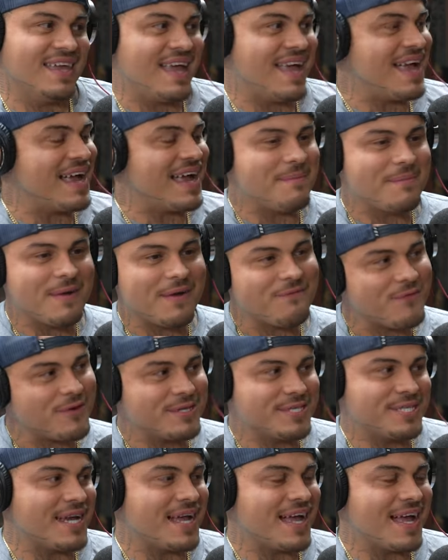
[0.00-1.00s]
I got my
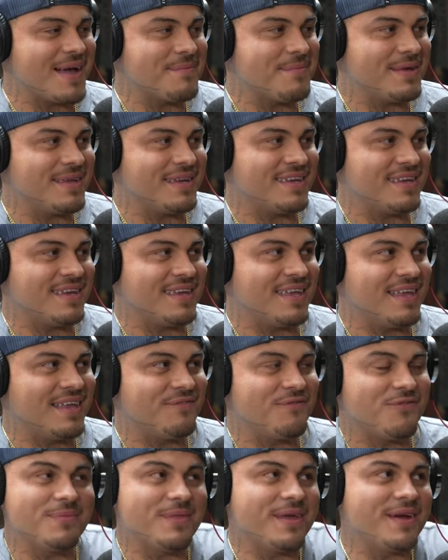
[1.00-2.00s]
first job, and
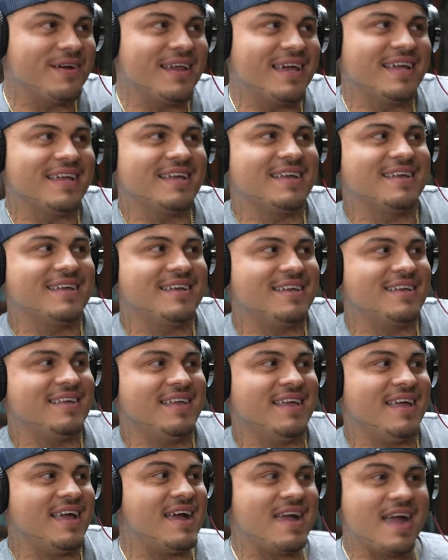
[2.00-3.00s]
and from there, like,
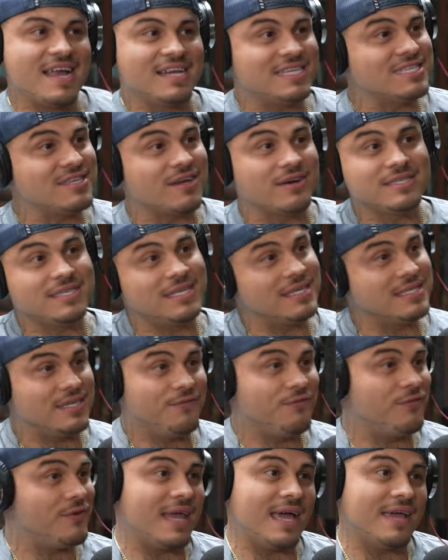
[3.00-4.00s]
I, I just started seeing a
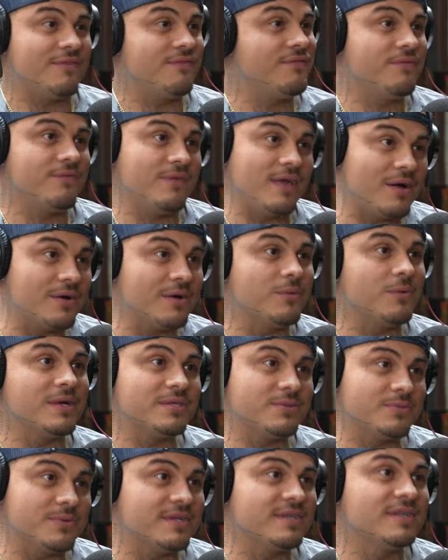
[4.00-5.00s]
different life out in
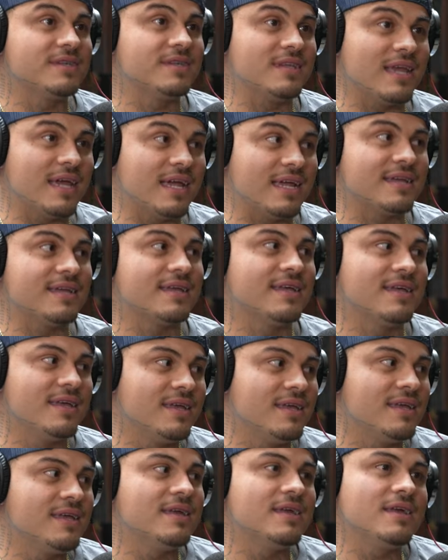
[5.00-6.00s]
Westwood, like,
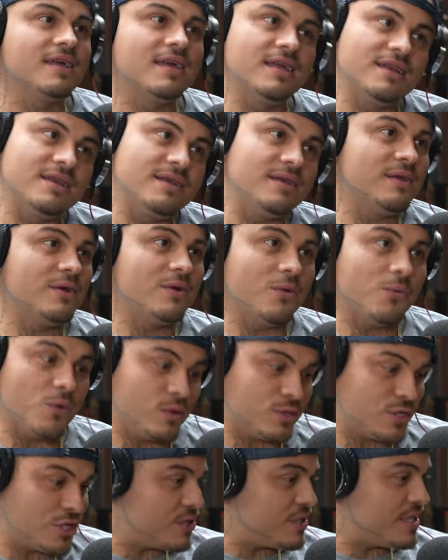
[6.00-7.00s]
and you know
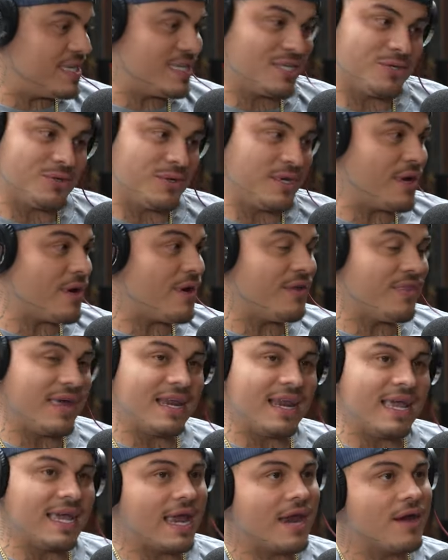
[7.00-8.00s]
Wilshire District, all
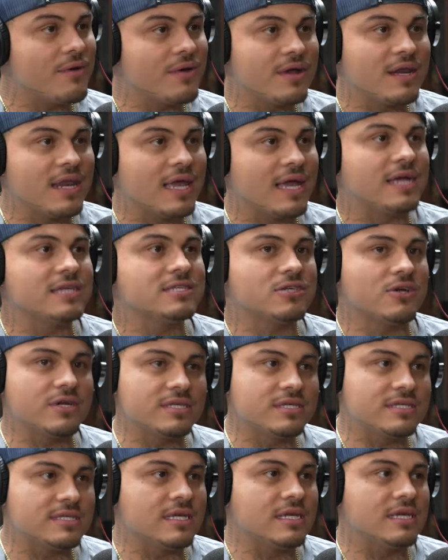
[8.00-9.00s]
that like area. Like I started
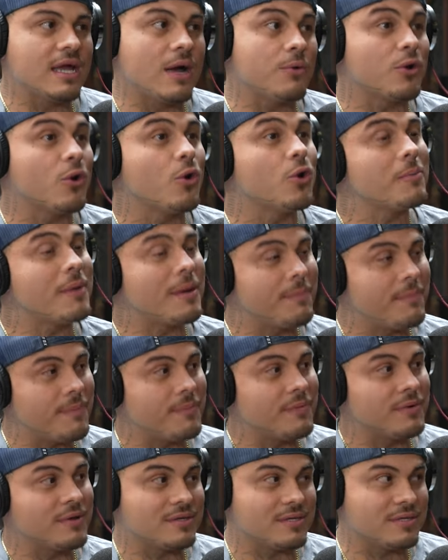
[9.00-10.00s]
yeah. seeing. I would go to my
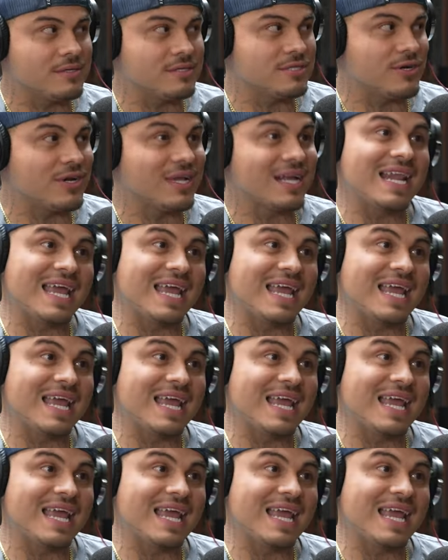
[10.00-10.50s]
certain